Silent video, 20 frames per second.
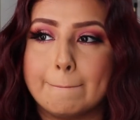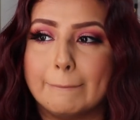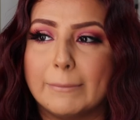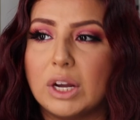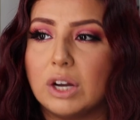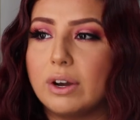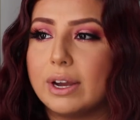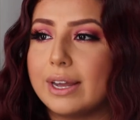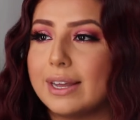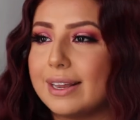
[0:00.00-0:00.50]

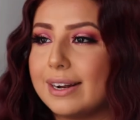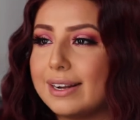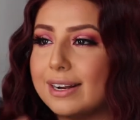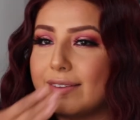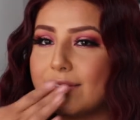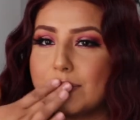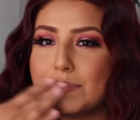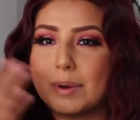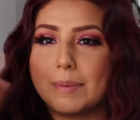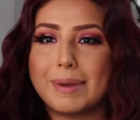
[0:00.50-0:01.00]
Oh, I didn't
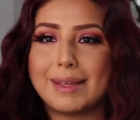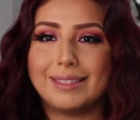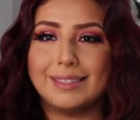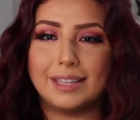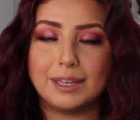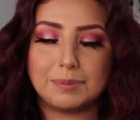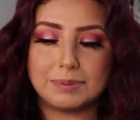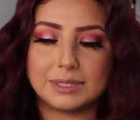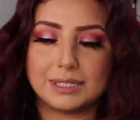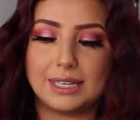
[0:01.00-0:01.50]
even put my
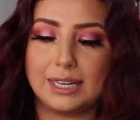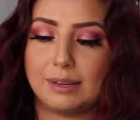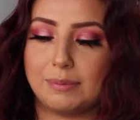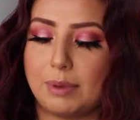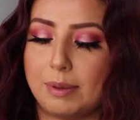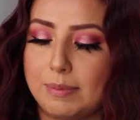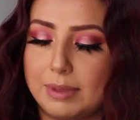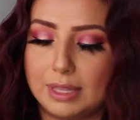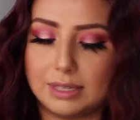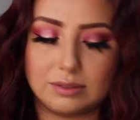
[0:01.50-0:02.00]
lipstick.
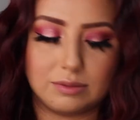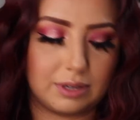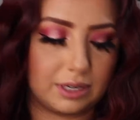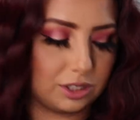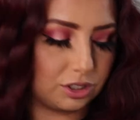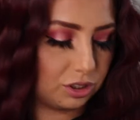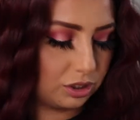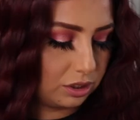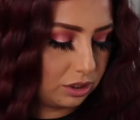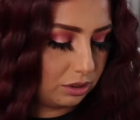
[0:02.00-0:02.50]
Maybe that's what
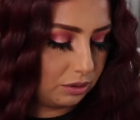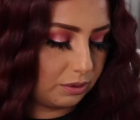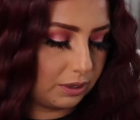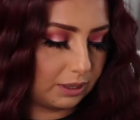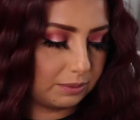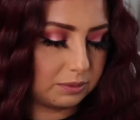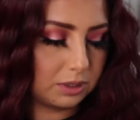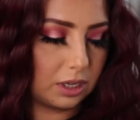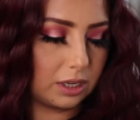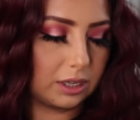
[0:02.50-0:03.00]
I should do while
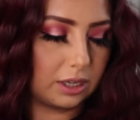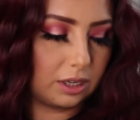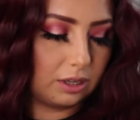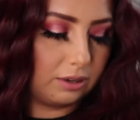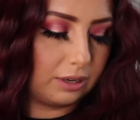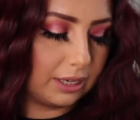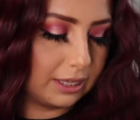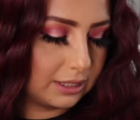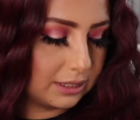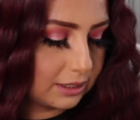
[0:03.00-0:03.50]
I'm talking to
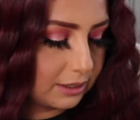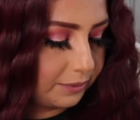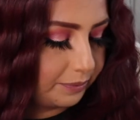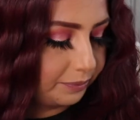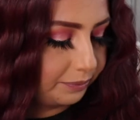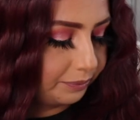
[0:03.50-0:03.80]
you guys.